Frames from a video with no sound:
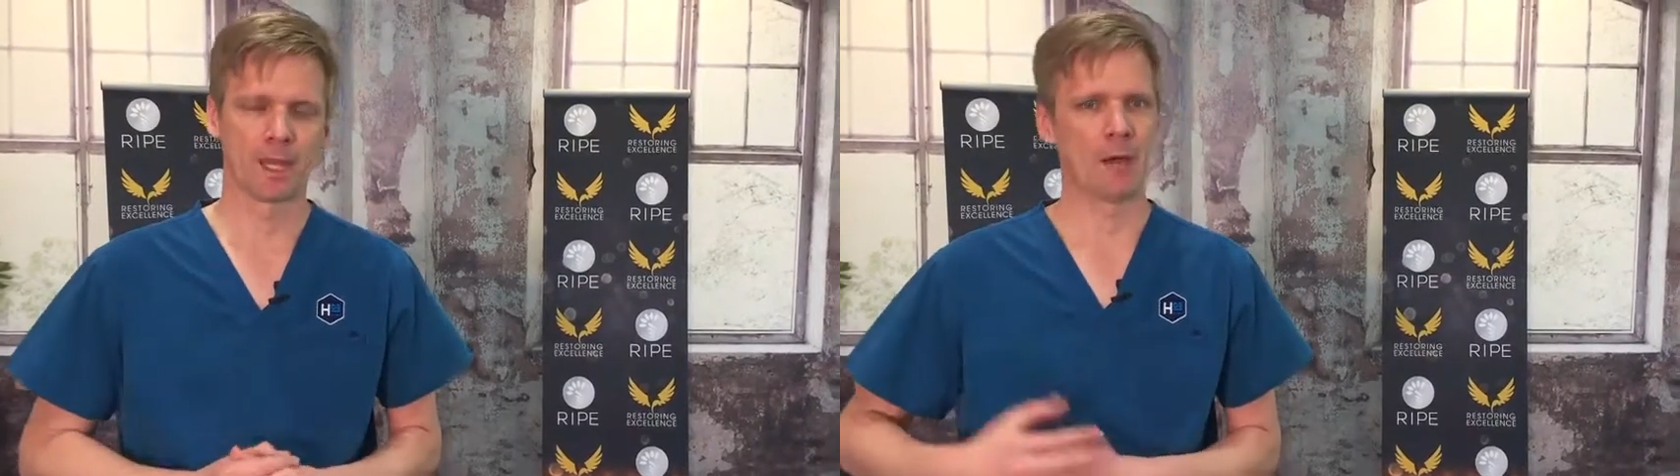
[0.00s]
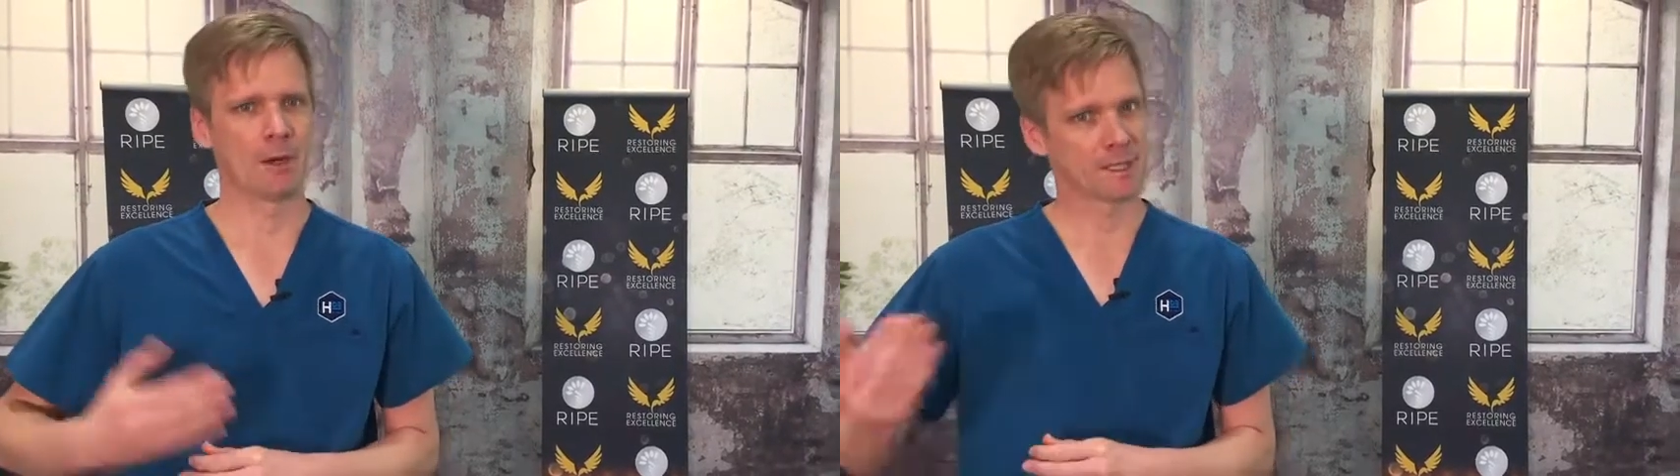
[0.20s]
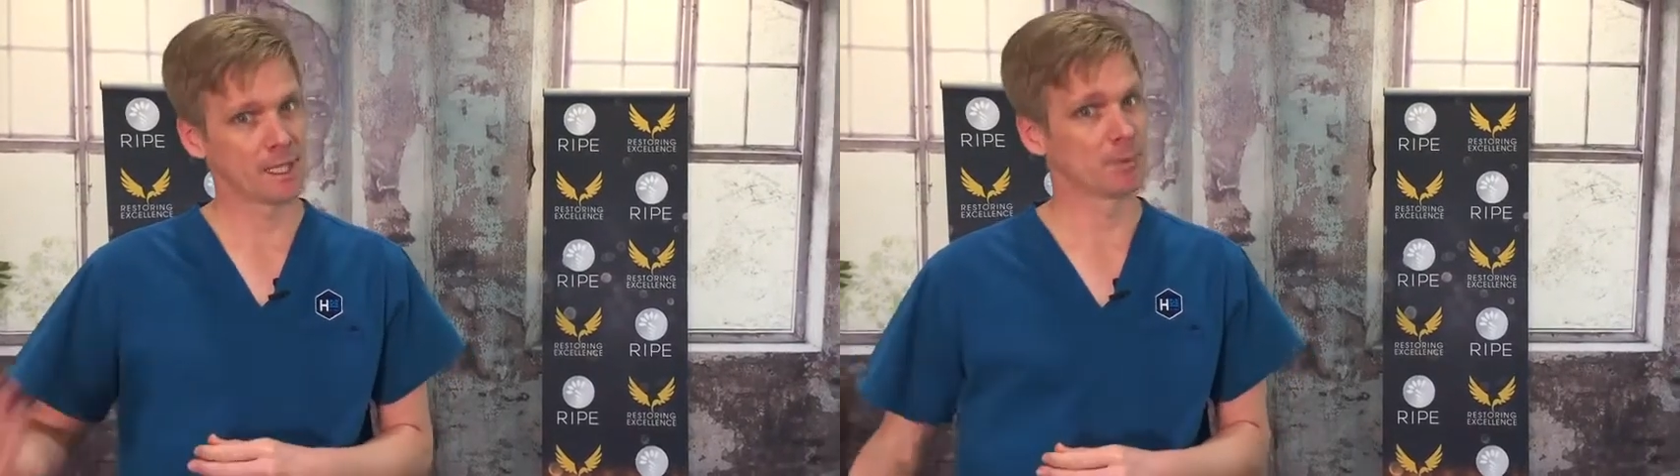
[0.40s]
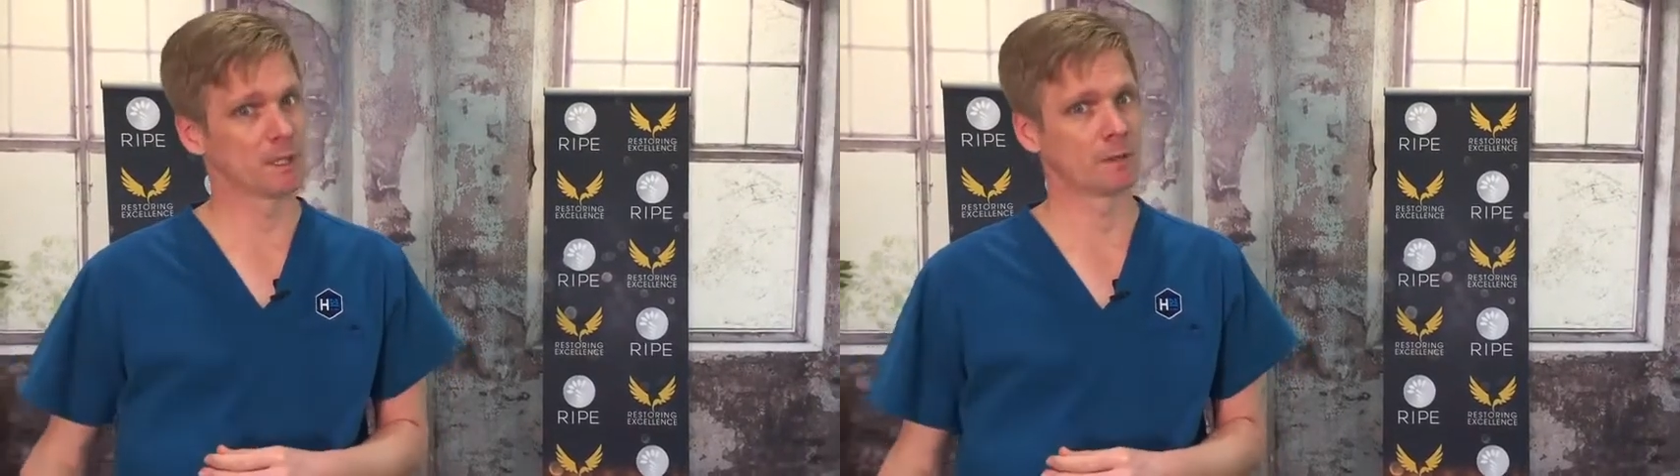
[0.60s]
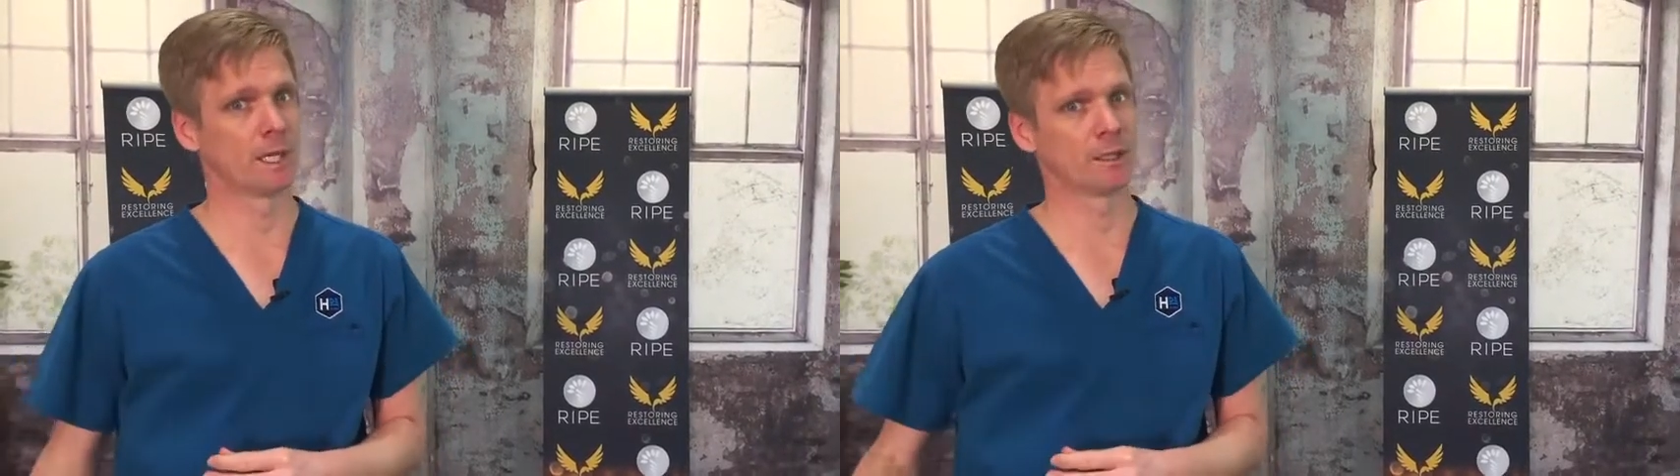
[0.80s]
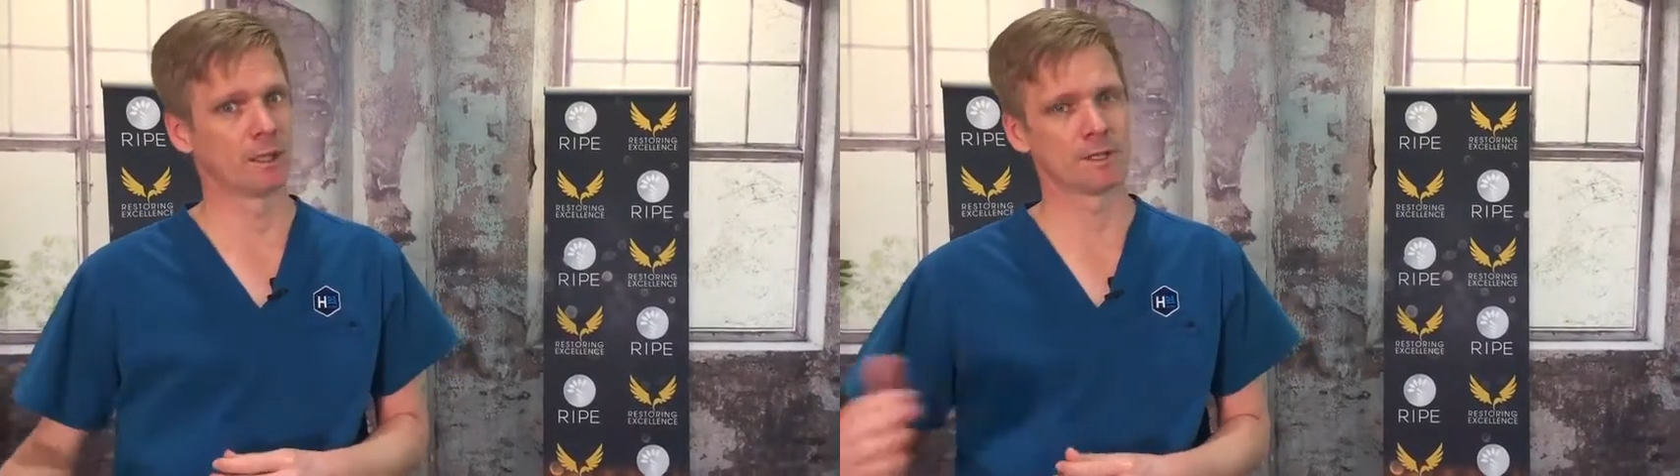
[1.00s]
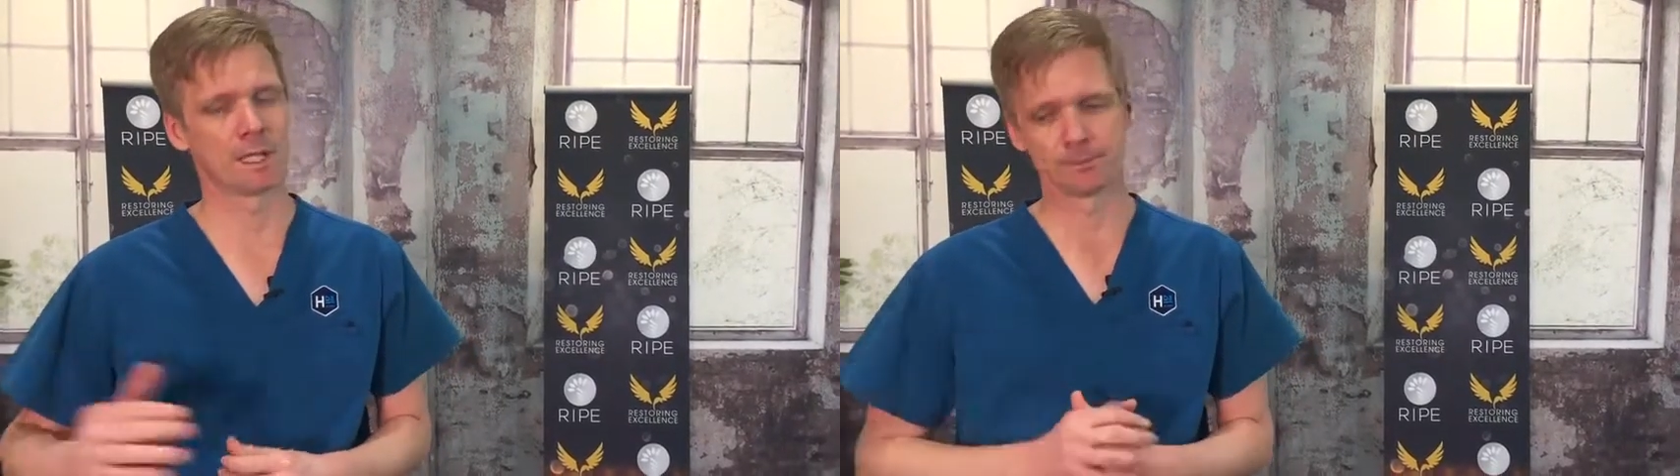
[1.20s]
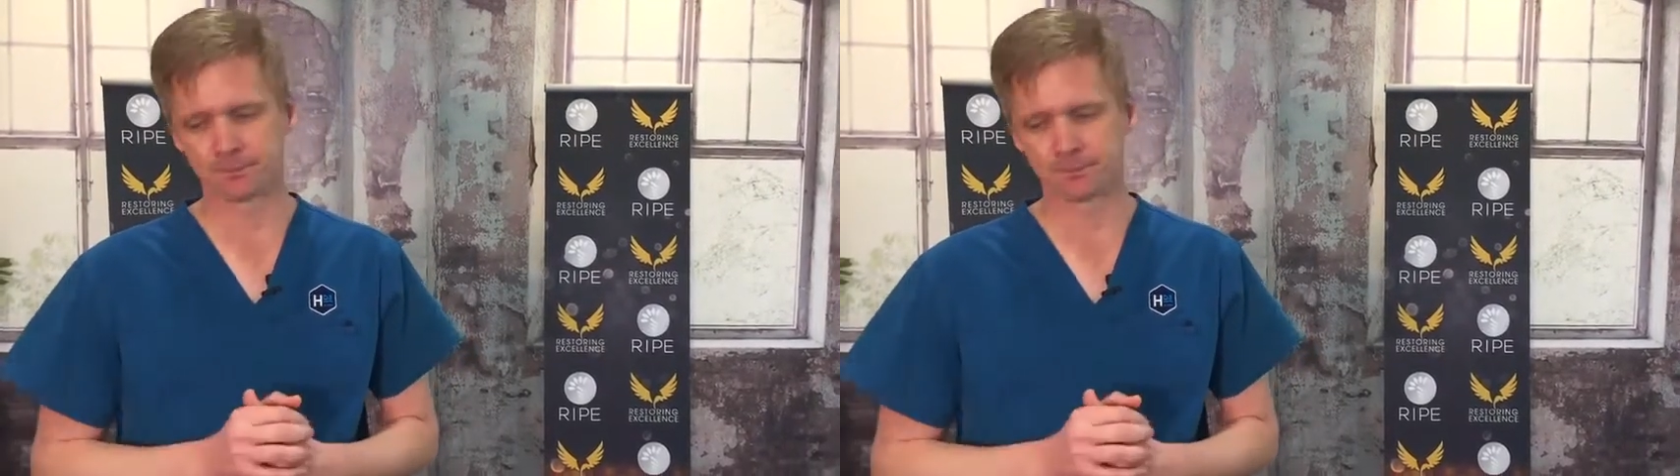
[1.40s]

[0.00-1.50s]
our acceptance rate goes up.